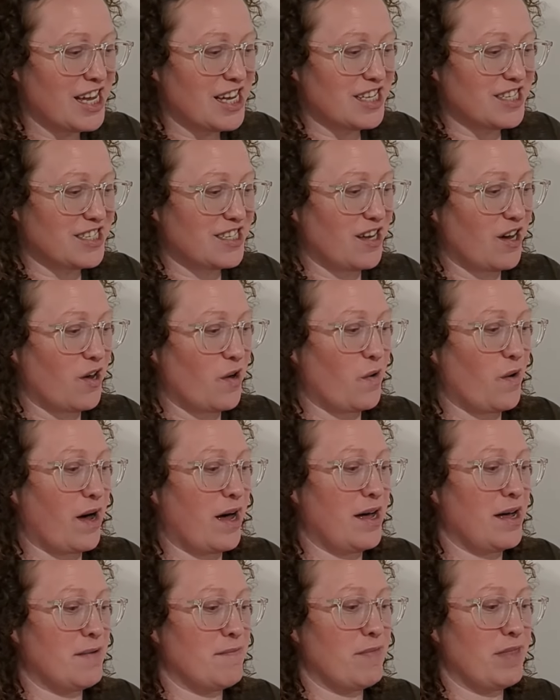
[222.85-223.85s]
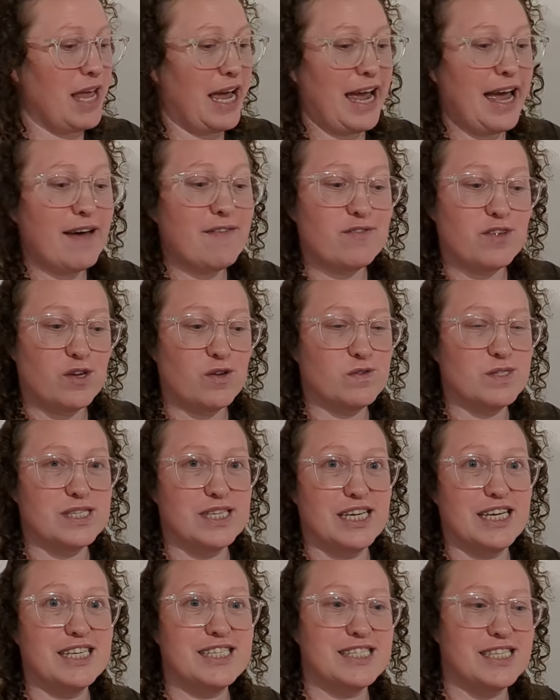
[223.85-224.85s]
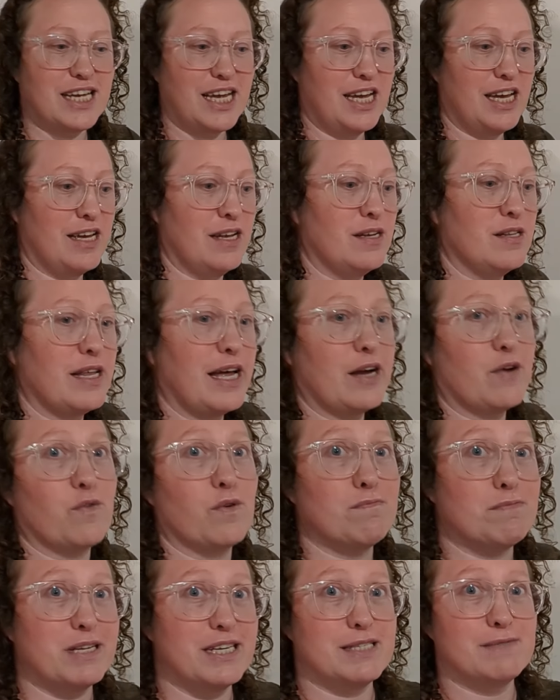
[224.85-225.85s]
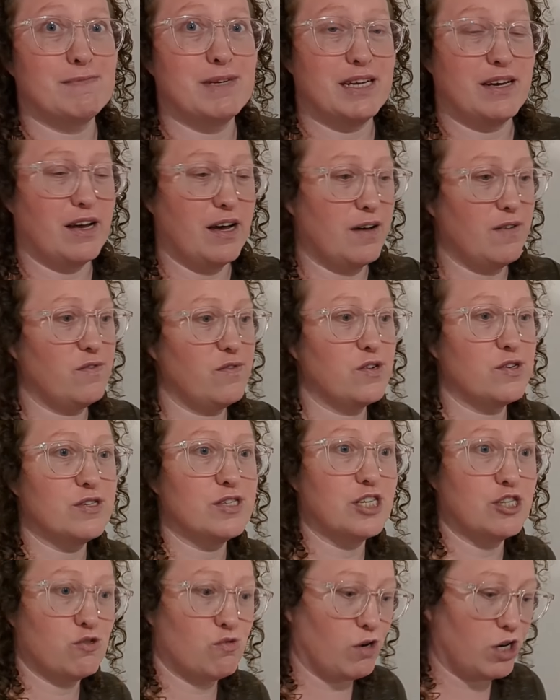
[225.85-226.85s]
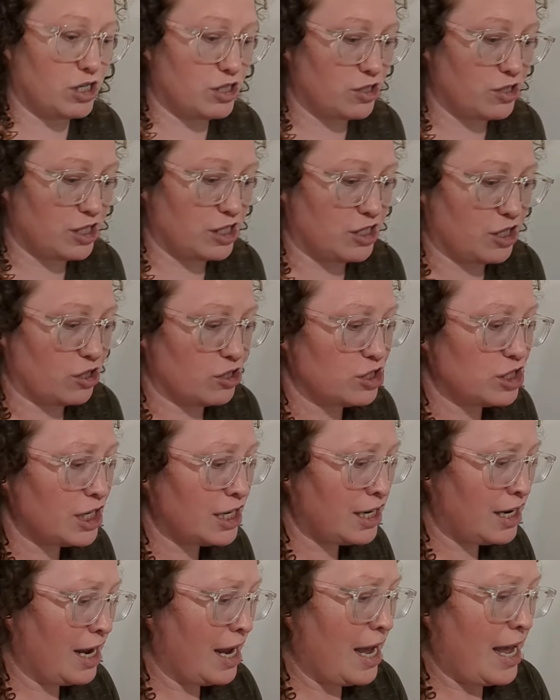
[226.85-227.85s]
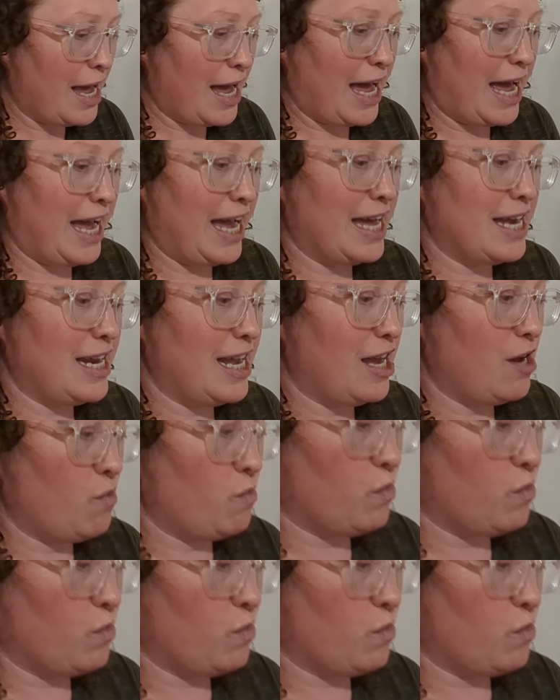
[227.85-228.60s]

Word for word: So um, they have used this in like replacement of your dishwasher detergent, and it